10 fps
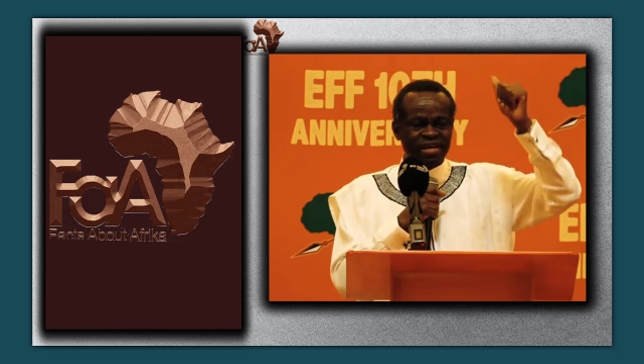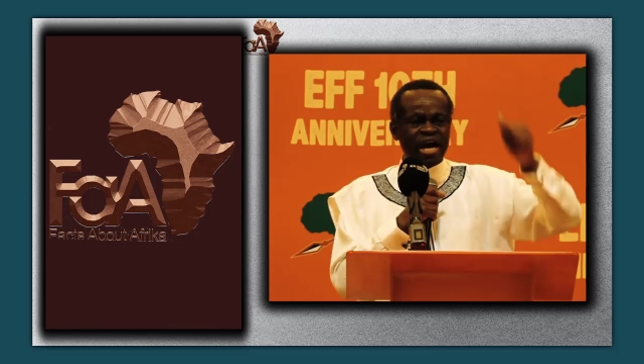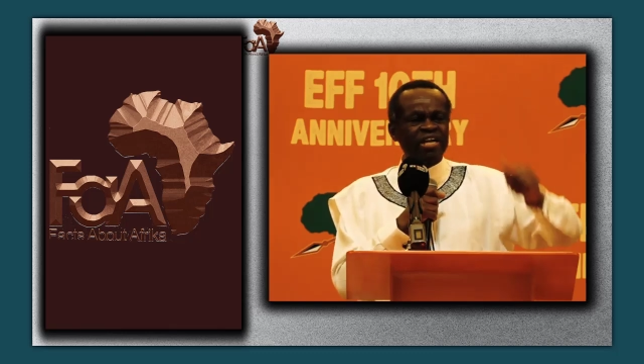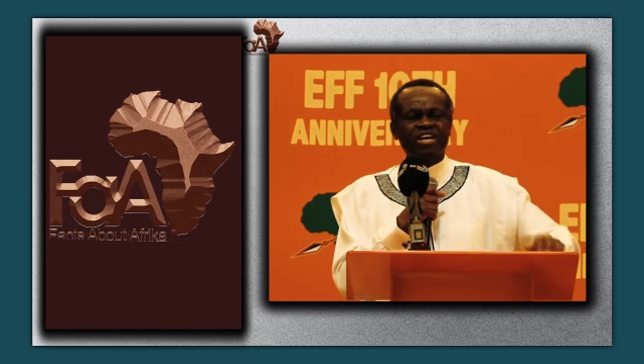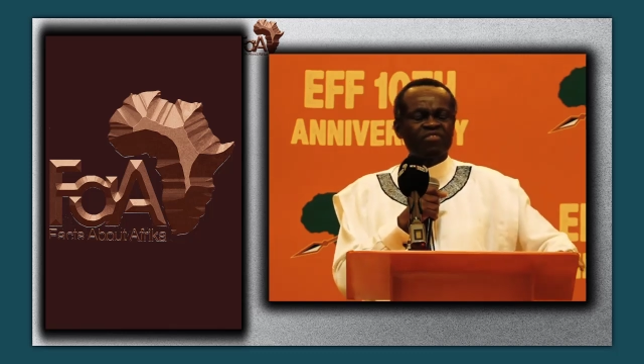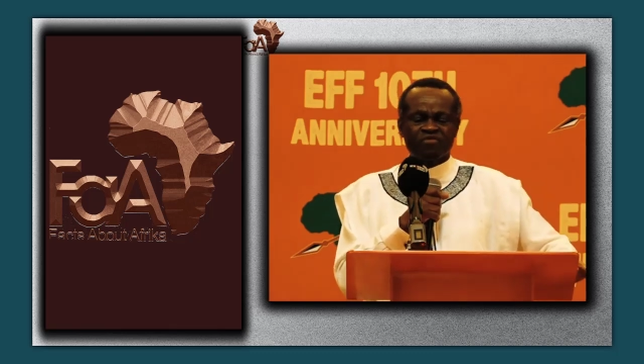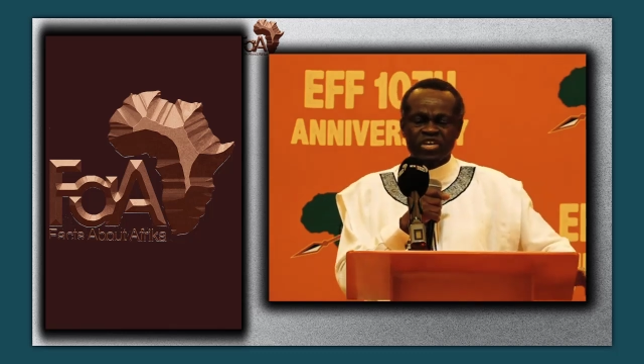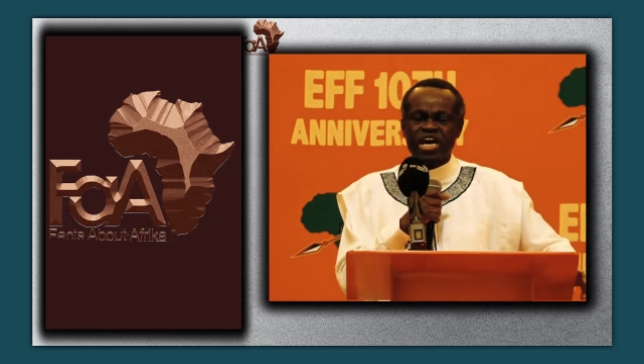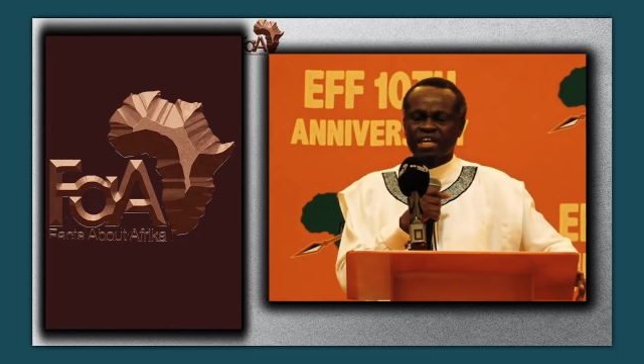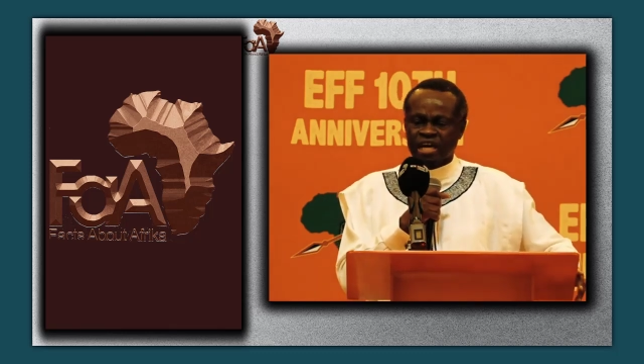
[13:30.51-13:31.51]
and they
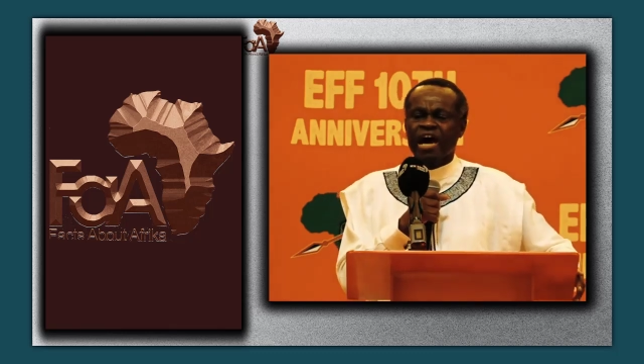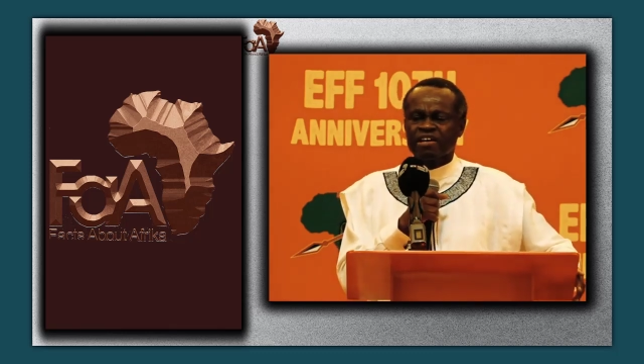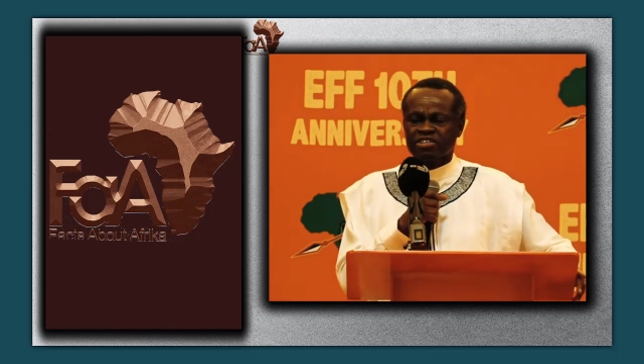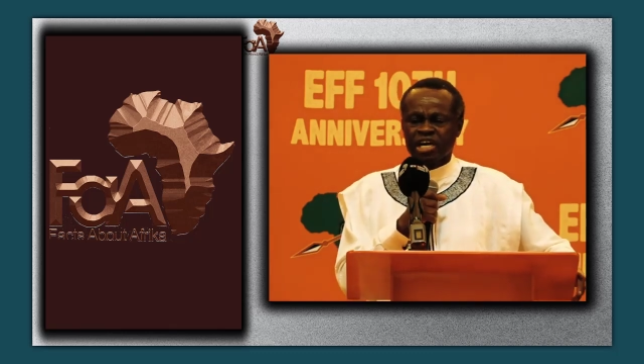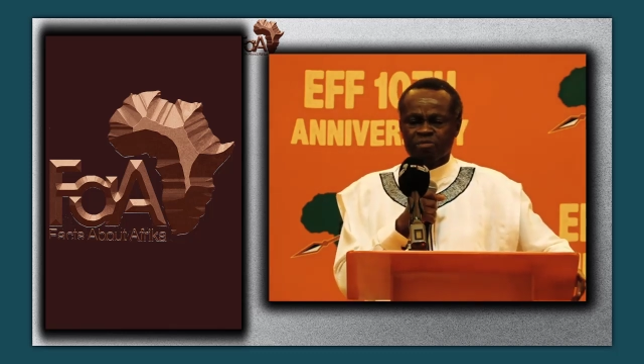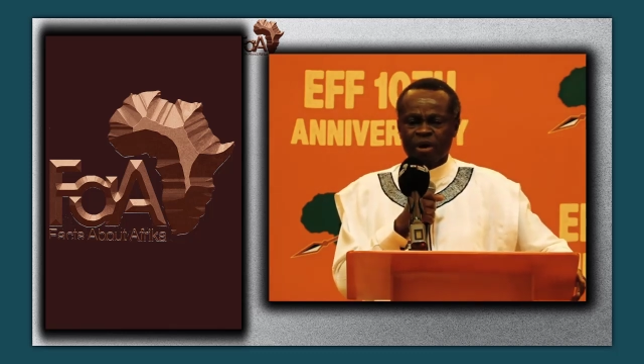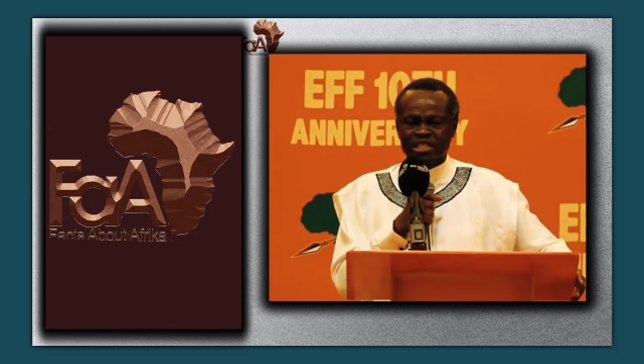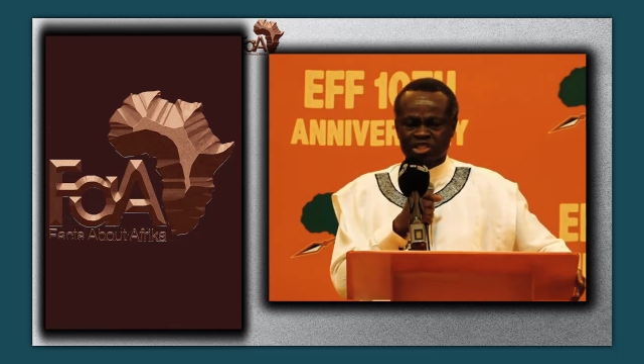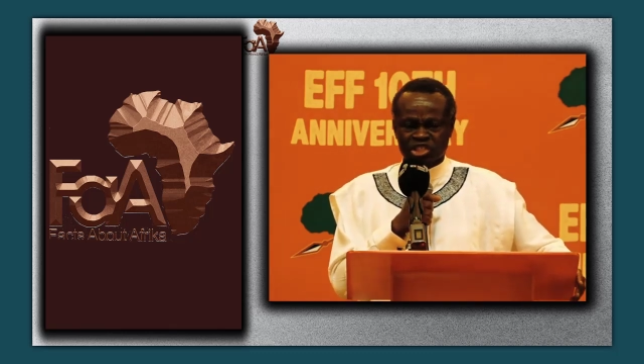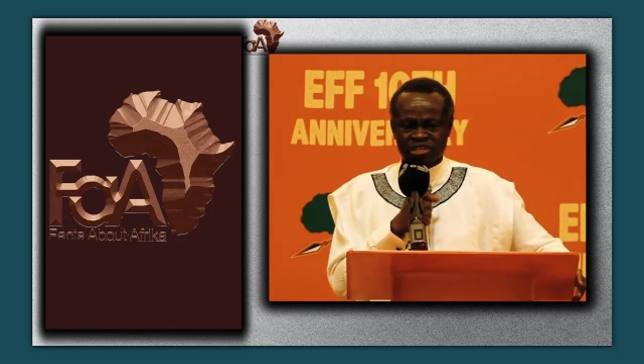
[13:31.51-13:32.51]
fear courage and
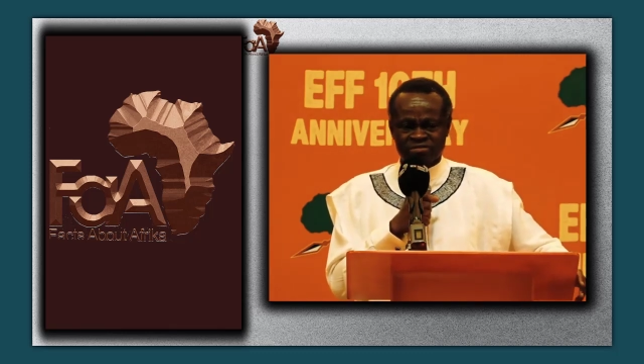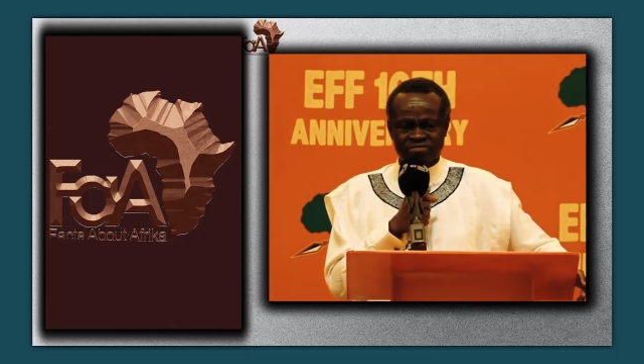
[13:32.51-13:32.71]
passion.